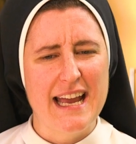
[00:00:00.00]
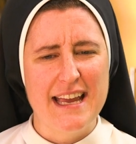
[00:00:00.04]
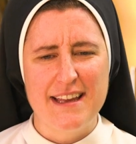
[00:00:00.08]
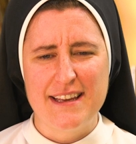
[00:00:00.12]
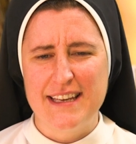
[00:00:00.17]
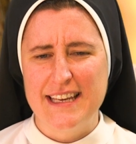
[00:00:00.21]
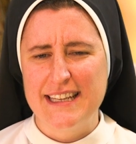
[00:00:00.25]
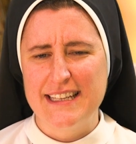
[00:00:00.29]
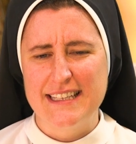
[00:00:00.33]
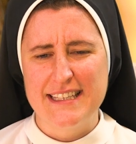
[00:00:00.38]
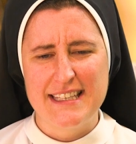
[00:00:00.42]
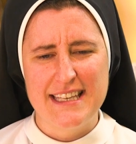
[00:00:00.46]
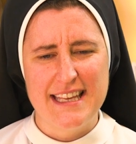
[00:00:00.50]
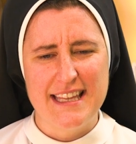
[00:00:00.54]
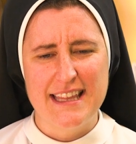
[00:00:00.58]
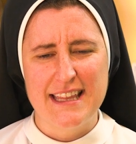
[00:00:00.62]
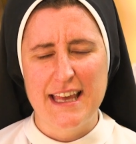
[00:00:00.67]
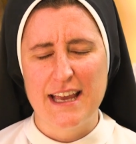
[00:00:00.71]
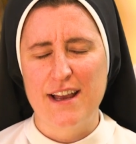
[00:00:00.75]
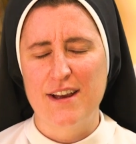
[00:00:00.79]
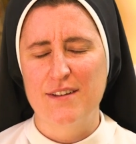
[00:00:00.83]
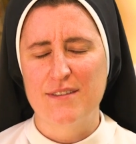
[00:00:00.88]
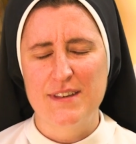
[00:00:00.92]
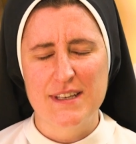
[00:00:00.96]
I can
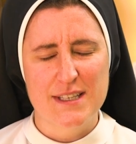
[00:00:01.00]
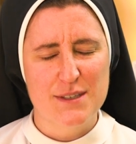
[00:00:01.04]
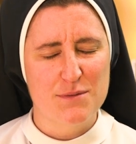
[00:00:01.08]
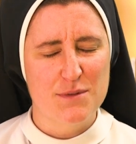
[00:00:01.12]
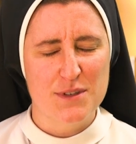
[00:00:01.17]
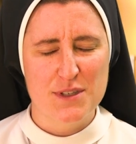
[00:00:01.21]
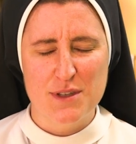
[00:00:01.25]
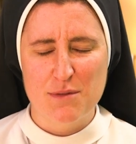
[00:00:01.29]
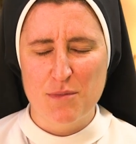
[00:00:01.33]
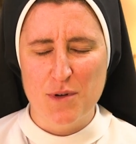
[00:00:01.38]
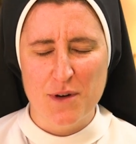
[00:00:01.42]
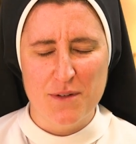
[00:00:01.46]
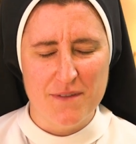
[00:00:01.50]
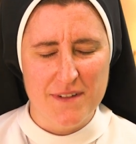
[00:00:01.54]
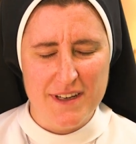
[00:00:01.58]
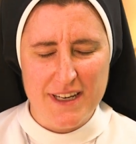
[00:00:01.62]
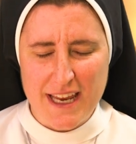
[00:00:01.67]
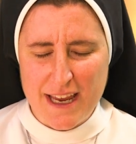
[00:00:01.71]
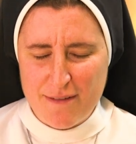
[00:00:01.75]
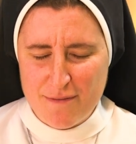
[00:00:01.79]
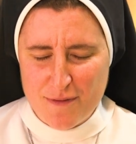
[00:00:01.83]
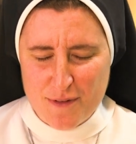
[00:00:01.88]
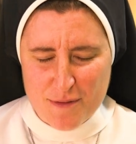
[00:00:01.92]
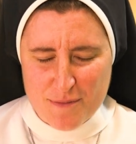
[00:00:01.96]
see, this was the
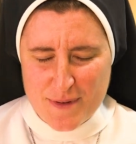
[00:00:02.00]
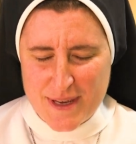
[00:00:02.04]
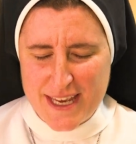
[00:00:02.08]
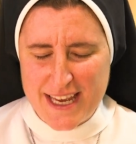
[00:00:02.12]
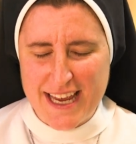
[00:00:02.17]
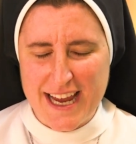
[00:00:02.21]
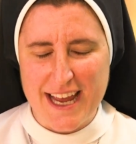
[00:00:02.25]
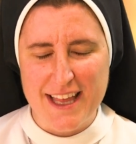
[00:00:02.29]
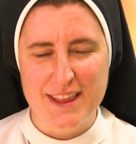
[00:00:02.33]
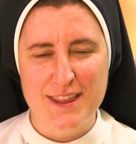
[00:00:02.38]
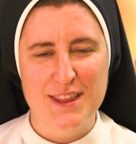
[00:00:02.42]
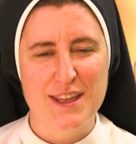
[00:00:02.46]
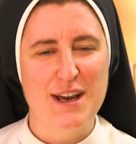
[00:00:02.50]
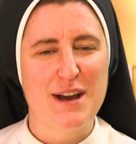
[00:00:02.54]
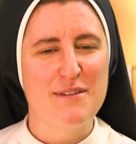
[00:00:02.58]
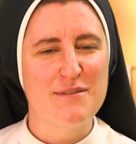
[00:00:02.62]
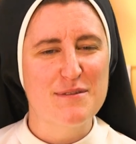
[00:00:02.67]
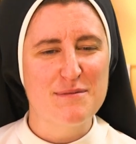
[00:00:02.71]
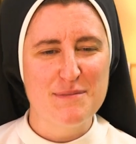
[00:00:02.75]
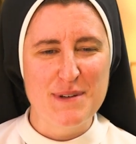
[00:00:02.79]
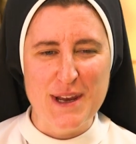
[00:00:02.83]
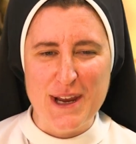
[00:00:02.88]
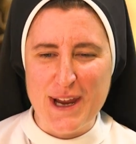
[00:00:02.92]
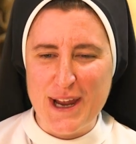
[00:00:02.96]
perfect name for me. I
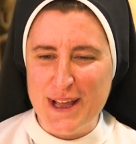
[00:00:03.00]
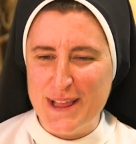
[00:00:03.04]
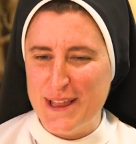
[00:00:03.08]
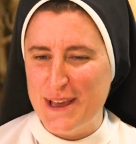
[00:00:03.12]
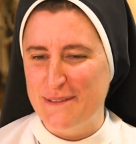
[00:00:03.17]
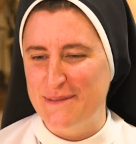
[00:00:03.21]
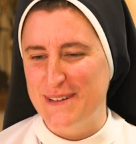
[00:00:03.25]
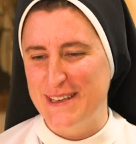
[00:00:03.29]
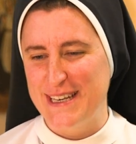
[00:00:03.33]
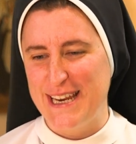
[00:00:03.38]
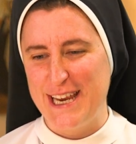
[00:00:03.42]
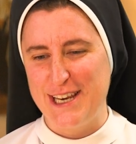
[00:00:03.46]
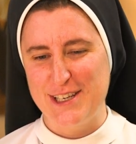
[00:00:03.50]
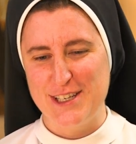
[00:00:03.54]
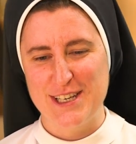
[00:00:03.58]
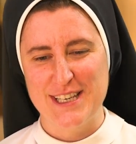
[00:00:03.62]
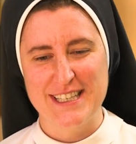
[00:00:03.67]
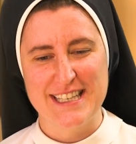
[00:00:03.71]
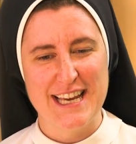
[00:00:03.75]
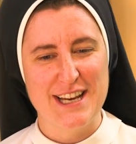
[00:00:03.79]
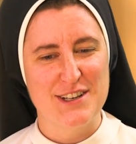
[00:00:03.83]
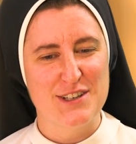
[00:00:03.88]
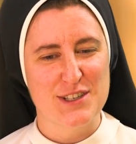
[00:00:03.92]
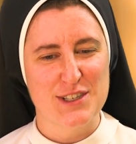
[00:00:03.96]
loved Mary. I love
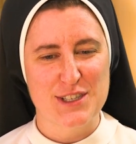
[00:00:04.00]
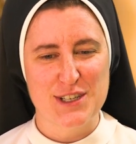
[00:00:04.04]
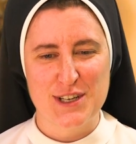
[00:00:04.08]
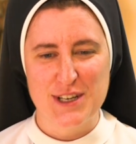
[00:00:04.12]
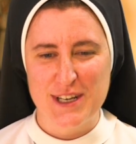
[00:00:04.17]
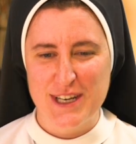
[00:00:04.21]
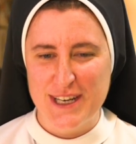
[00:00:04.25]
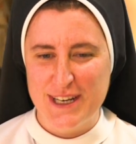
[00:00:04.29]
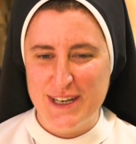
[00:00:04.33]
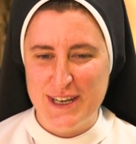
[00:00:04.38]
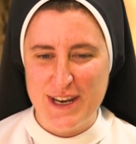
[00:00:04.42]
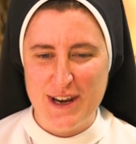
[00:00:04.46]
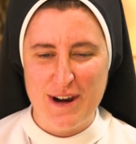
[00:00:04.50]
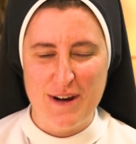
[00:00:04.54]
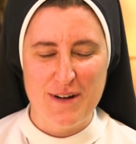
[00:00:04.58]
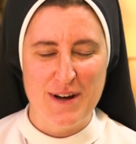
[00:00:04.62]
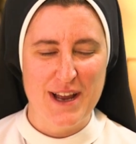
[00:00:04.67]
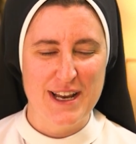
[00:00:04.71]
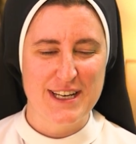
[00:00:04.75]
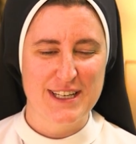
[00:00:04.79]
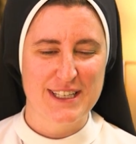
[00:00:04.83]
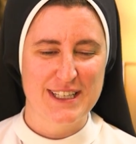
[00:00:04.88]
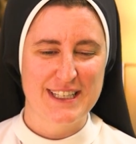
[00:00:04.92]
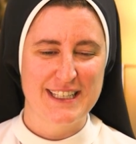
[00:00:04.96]
Ignatius. I just couldn't,
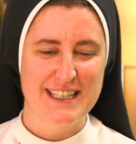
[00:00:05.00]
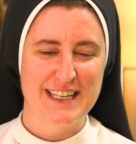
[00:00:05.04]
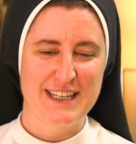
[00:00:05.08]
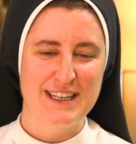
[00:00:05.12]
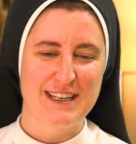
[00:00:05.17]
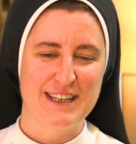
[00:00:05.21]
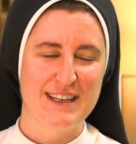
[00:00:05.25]
I just didn't.